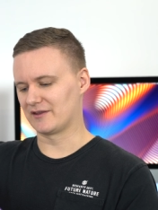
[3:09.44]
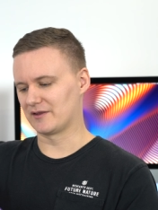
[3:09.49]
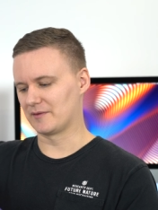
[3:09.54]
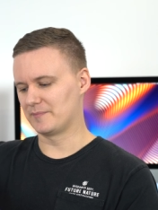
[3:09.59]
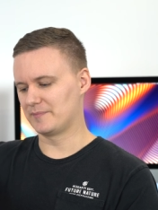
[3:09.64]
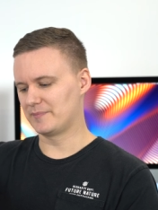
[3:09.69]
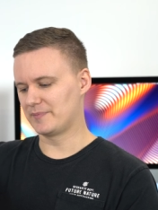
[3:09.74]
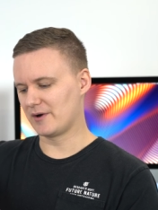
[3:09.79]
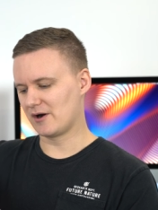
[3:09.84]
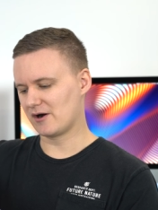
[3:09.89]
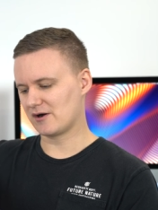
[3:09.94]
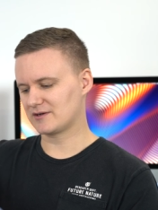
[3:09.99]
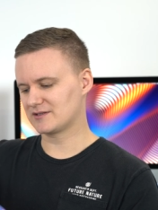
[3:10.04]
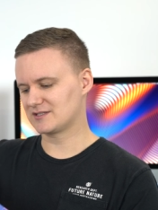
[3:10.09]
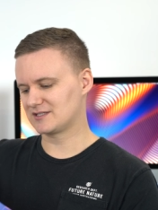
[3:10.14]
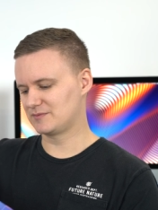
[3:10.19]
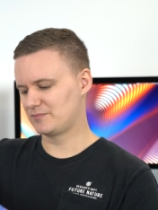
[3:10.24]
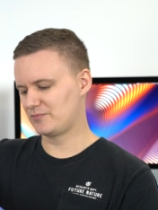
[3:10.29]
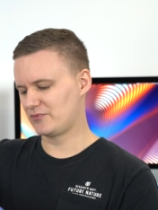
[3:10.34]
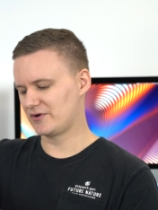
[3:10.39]
of the
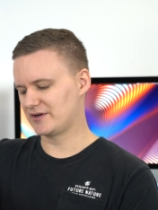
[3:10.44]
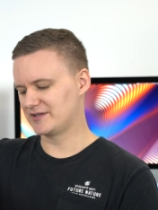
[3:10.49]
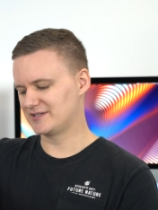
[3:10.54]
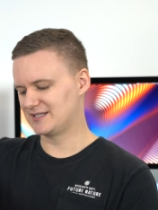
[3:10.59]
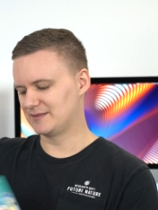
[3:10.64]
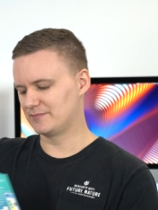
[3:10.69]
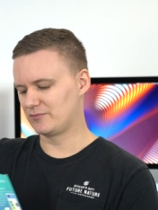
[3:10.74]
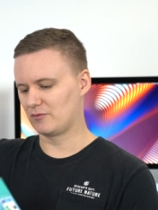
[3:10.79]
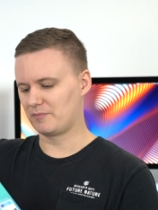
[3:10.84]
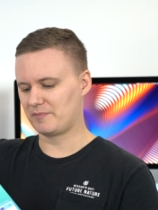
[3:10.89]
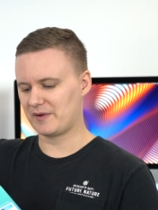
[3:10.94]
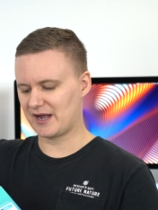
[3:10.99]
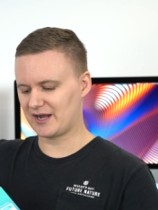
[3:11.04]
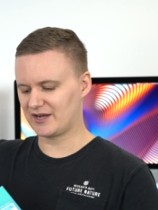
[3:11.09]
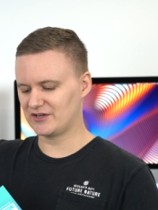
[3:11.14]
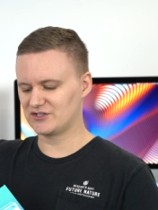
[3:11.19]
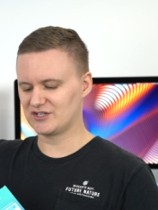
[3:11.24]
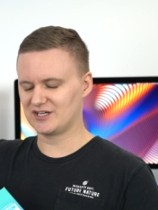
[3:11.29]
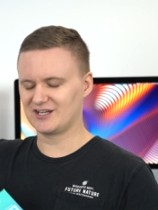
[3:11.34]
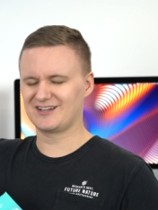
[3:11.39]
box. Pretty simple
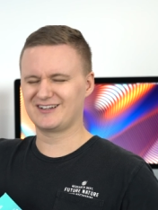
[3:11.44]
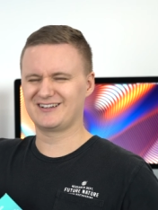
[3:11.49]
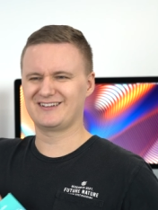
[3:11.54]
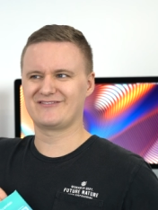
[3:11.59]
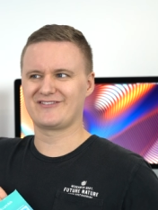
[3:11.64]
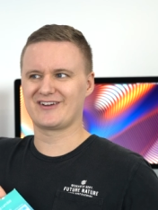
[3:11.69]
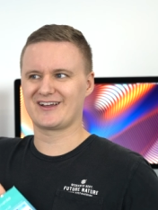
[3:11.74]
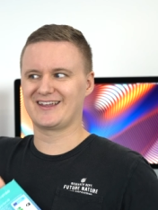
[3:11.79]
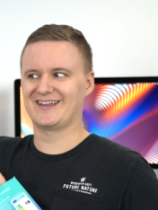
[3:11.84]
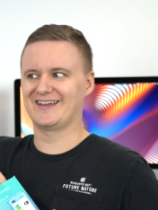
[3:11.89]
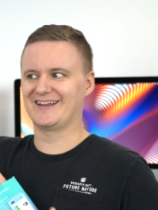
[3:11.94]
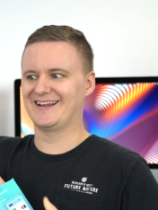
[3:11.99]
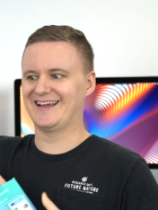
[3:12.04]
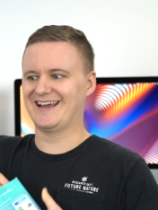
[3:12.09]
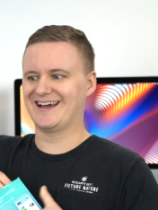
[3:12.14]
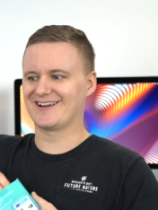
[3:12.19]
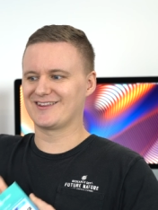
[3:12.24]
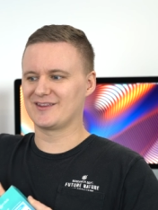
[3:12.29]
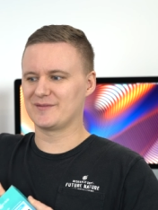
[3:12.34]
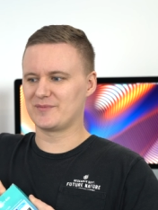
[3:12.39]
packaging, if I can get
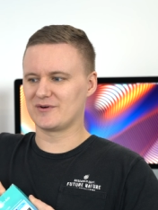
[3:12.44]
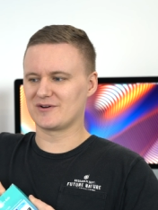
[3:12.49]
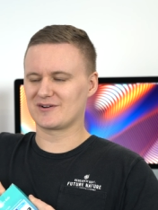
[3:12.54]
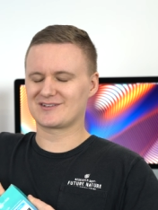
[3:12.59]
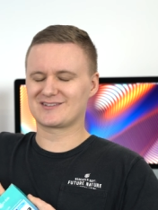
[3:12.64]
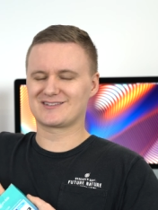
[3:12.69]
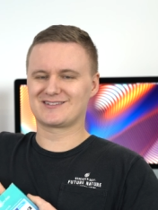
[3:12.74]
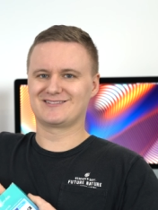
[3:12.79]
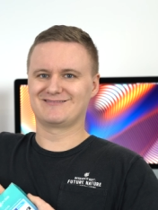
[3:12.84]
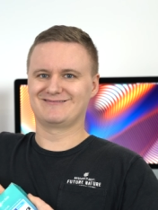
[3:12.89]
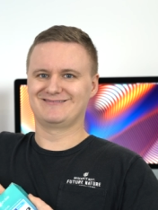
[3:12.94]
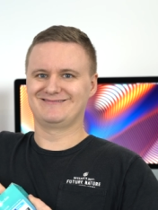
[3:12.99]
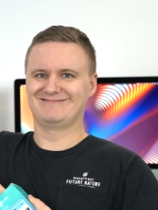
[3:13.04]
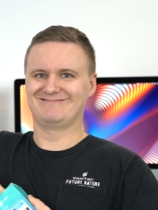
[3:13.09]
it out of the box.